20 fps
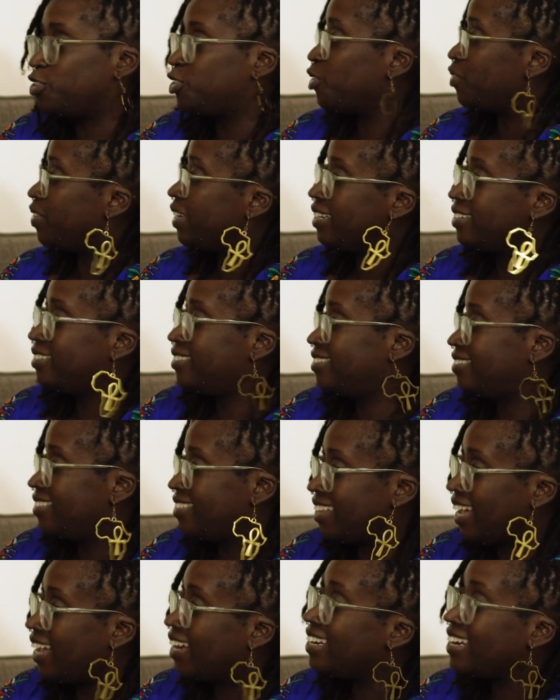not doing
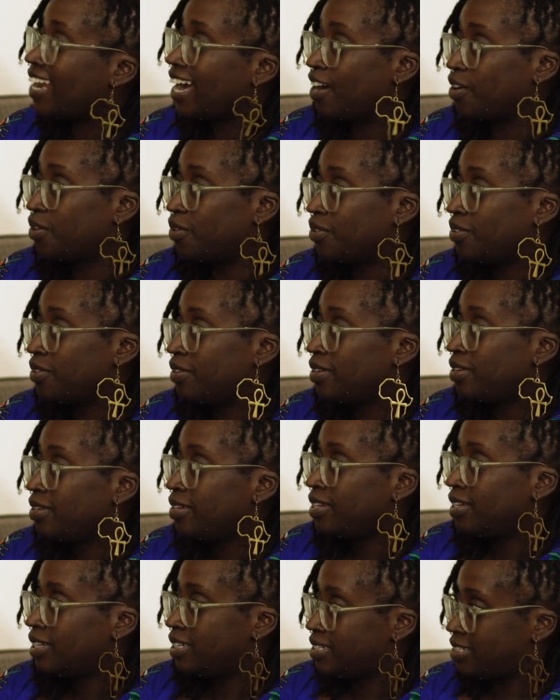that now. Yeah.
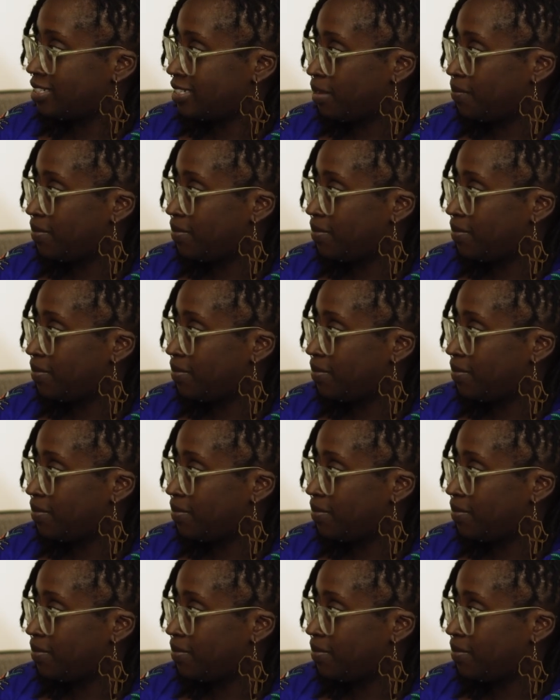yeah. Does